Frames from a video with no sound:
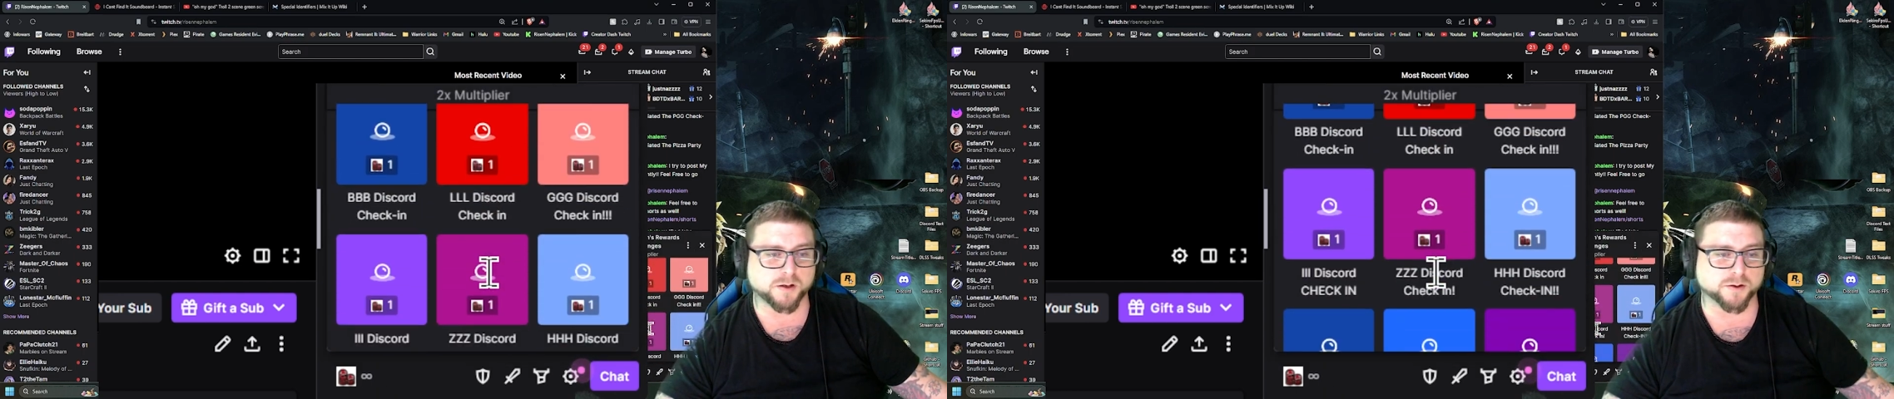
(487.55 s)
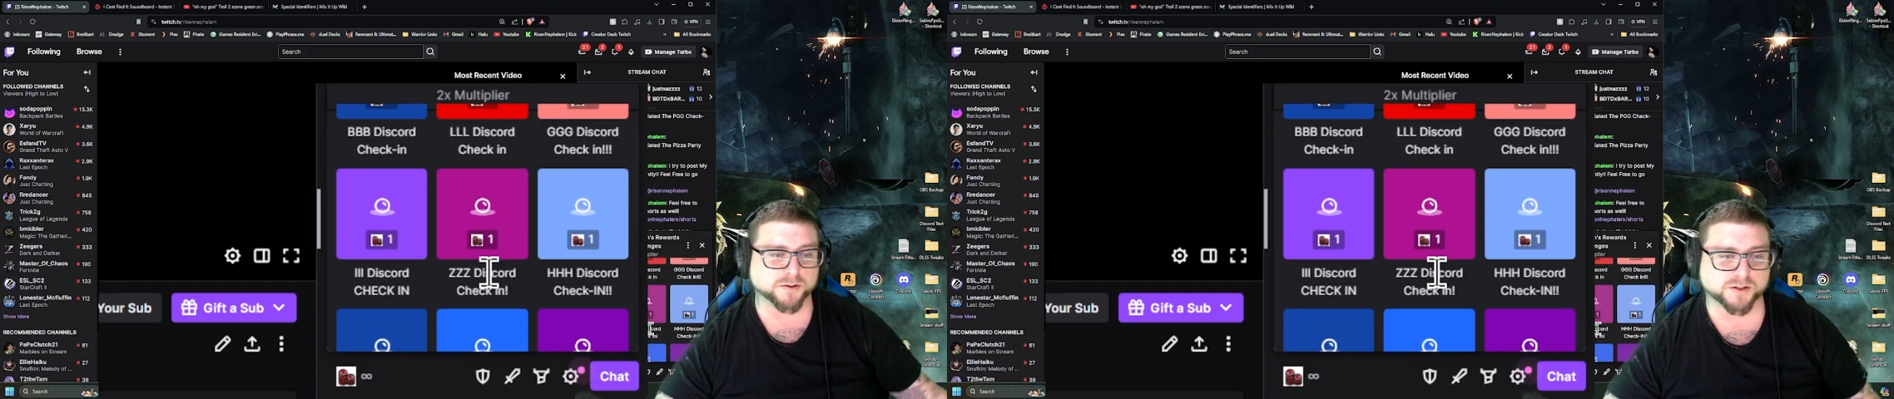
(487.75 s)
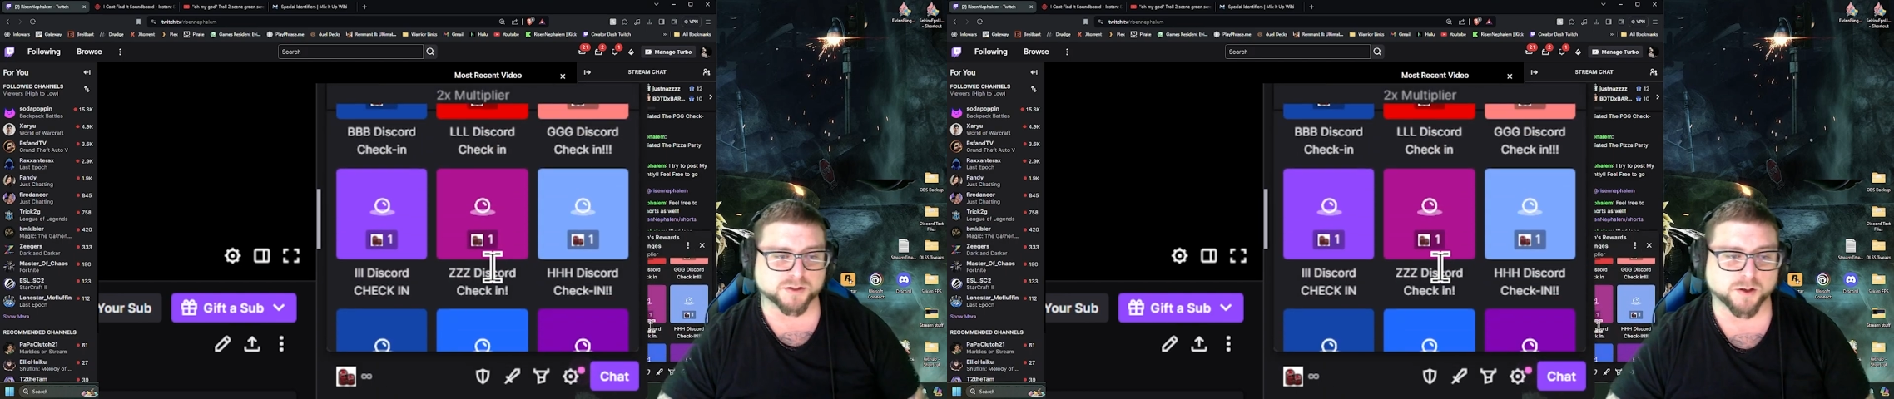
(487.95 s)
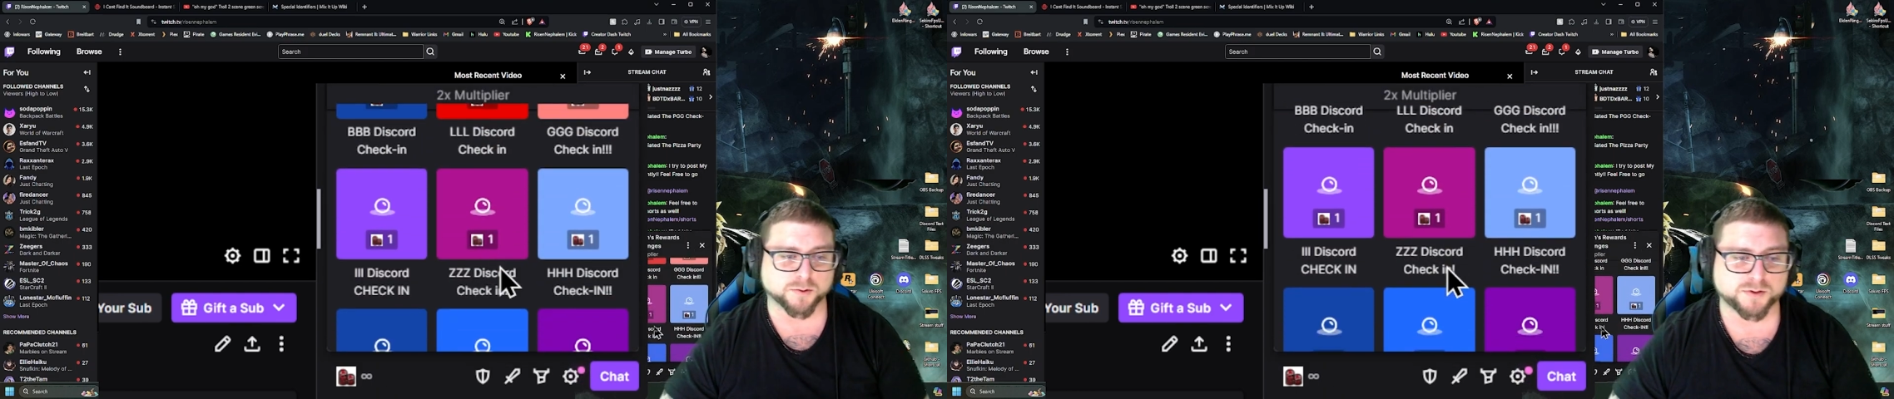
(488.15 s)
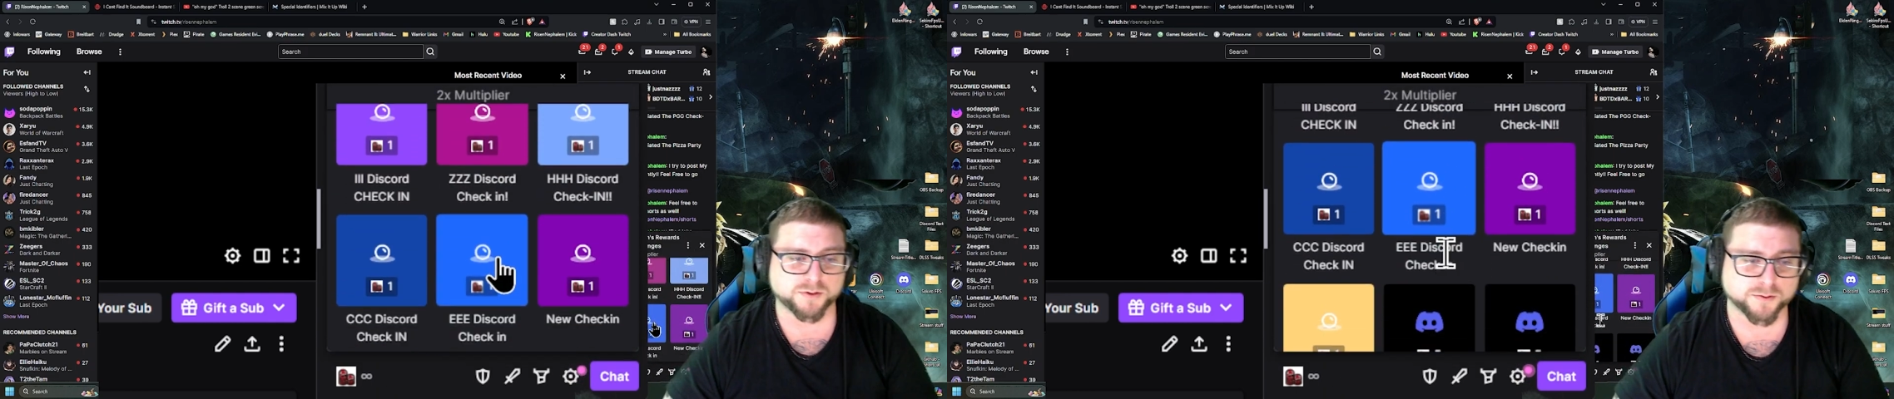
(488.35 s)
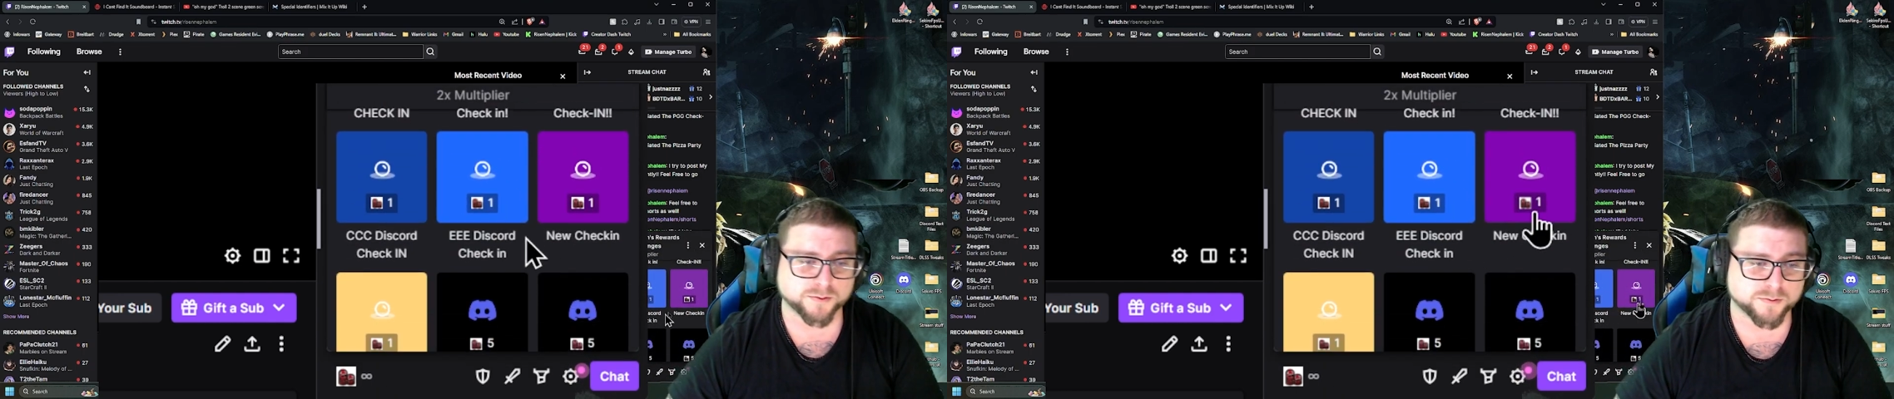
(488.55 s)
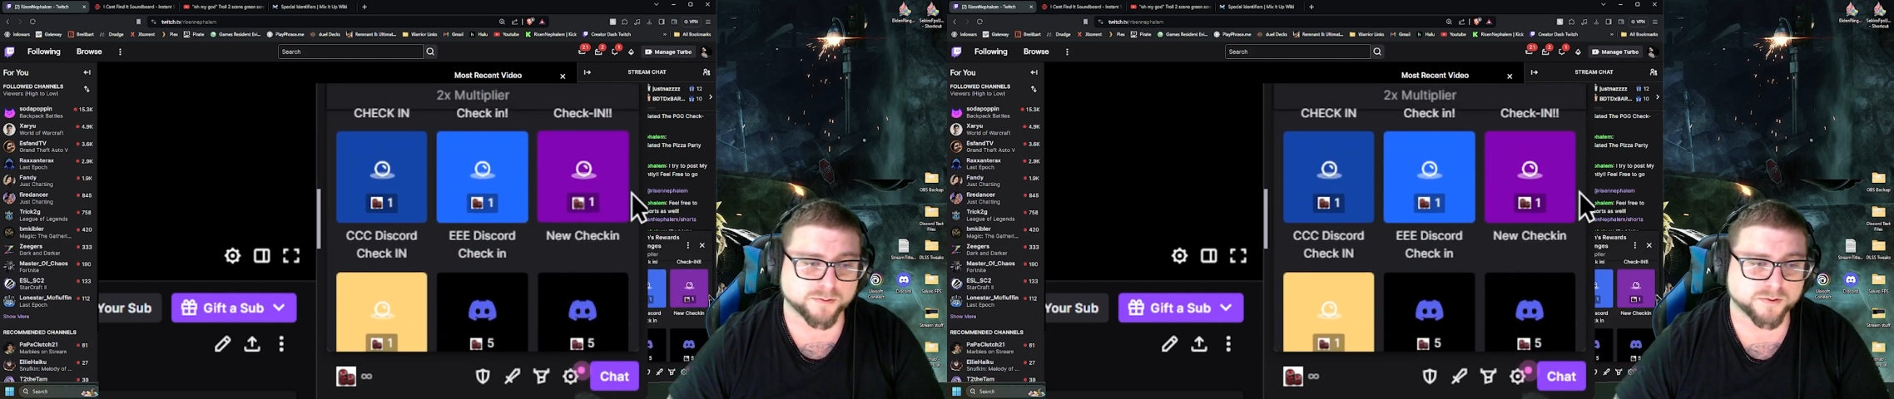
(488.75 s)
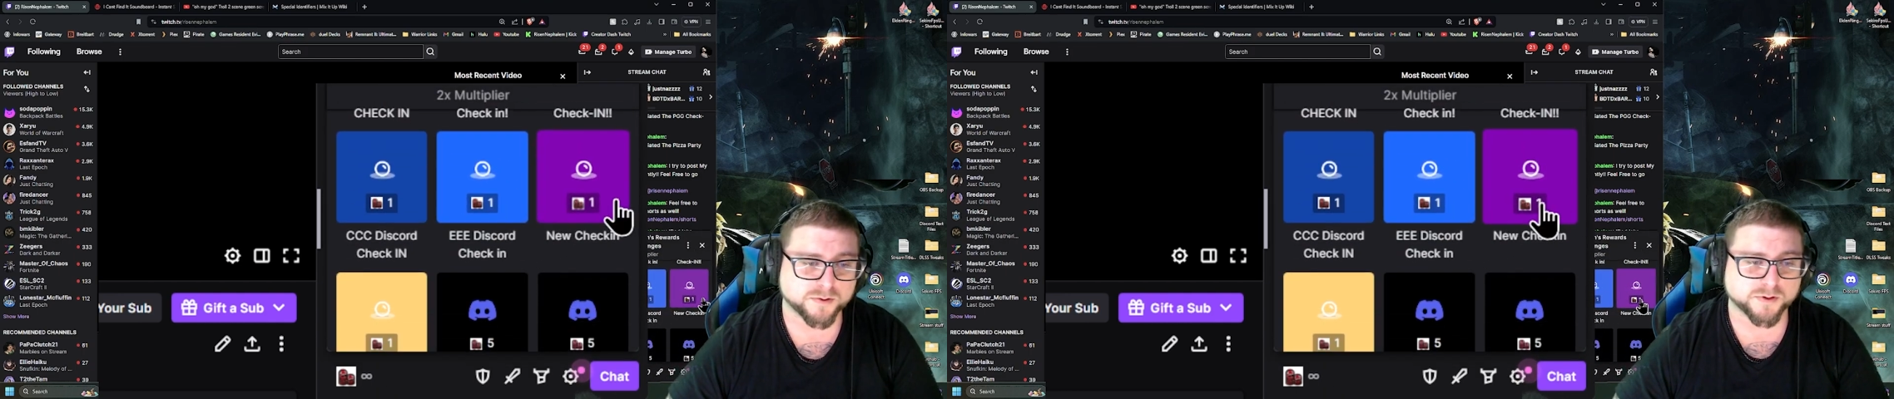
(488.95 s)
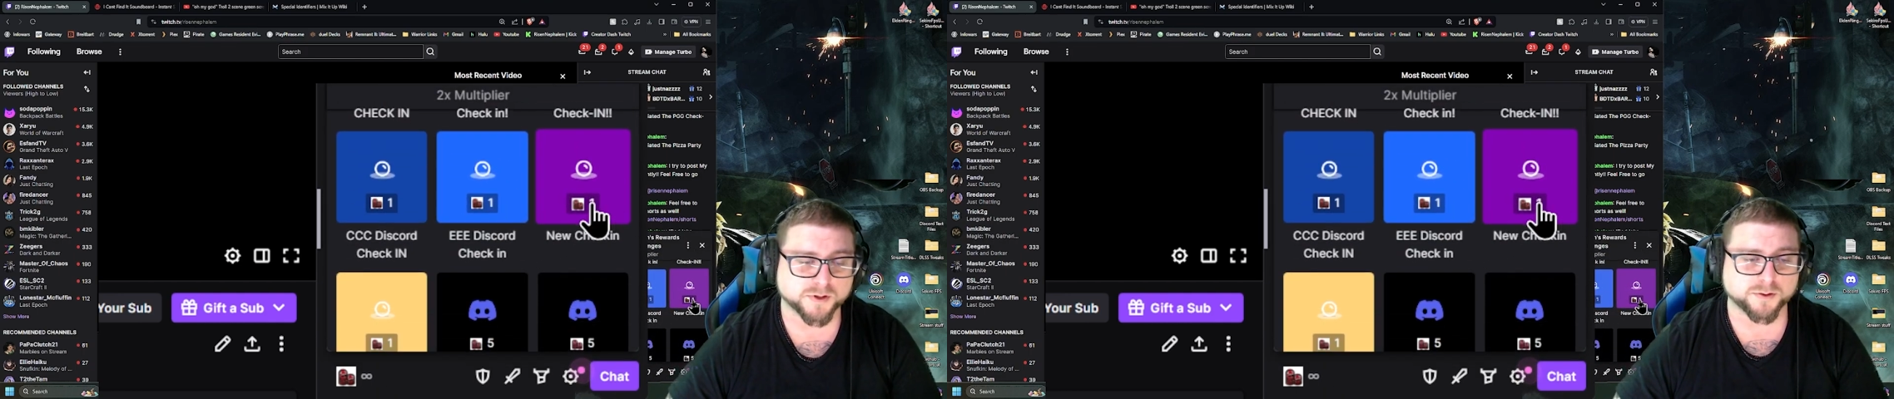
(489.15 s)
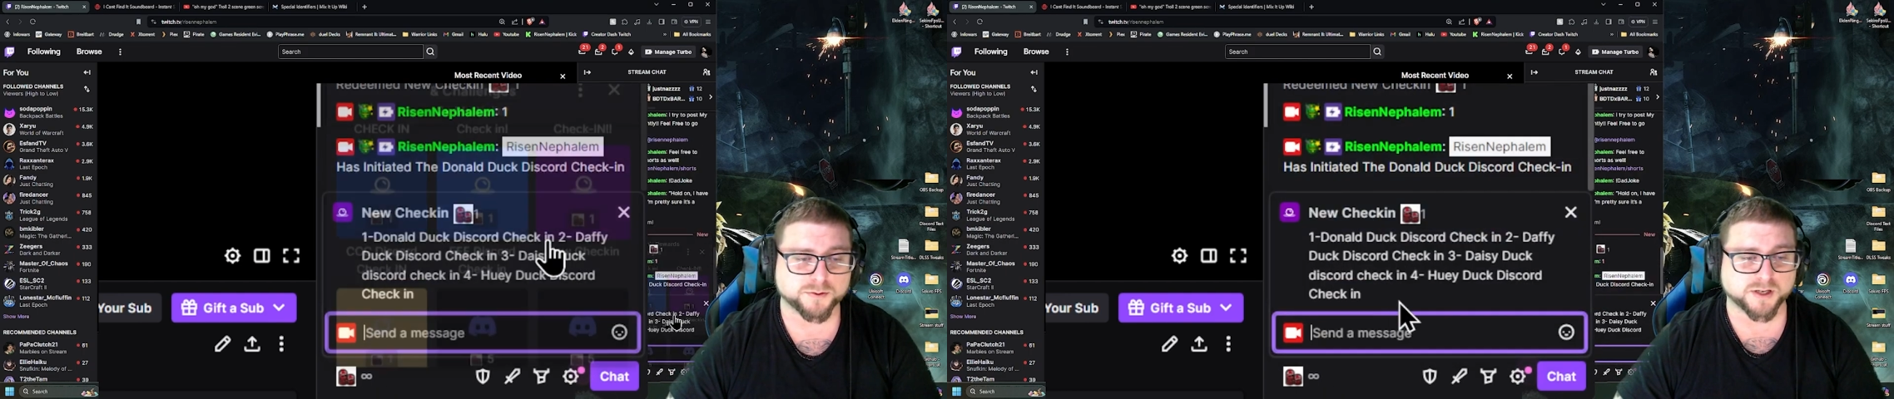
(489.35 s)
you'll just go to the
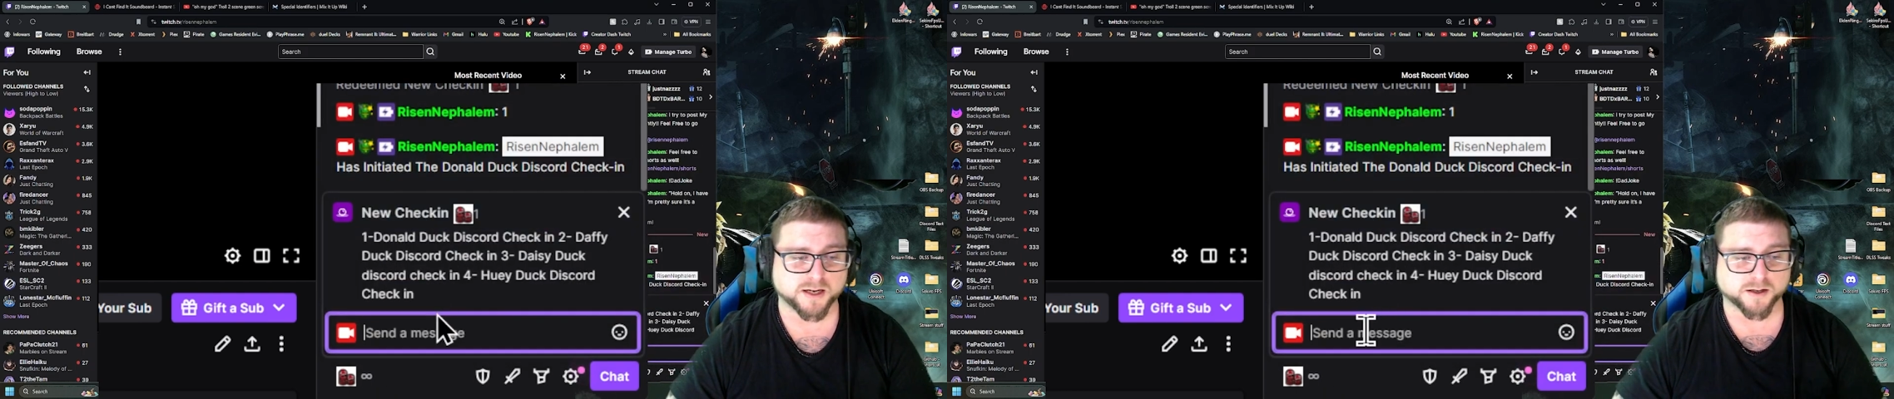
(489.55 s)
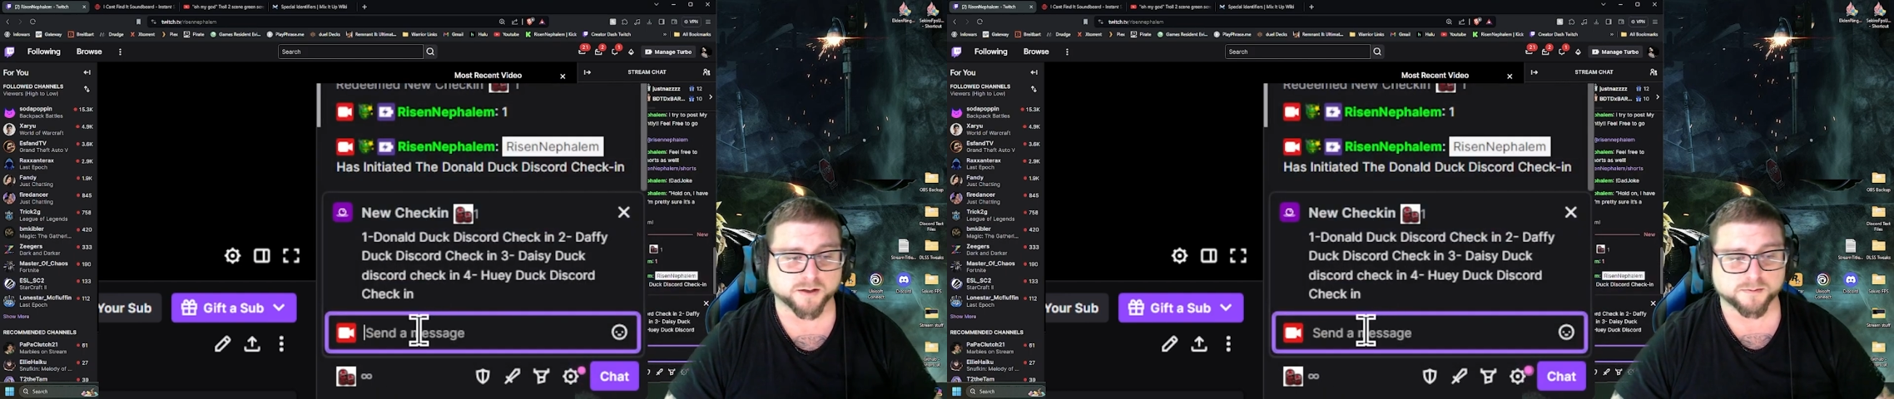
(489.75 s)
new check-in